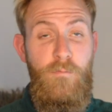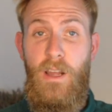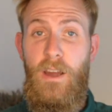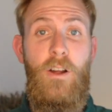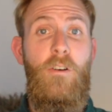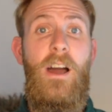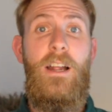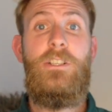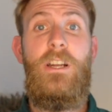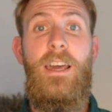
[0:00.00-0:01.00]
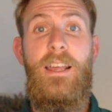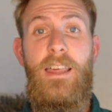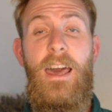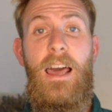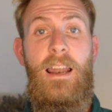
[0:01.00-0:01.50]
congratulate
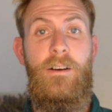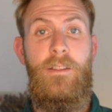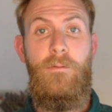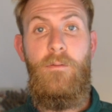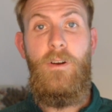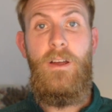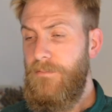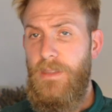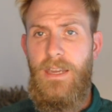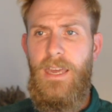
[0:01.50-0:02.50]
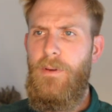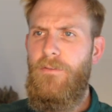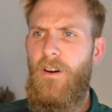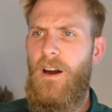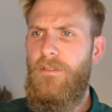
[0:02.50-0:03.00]
the hell out of them for it. Give me
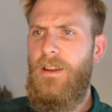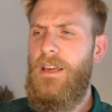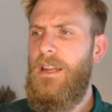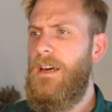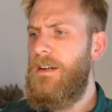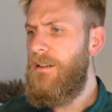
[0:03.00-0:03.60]
5, Lionel.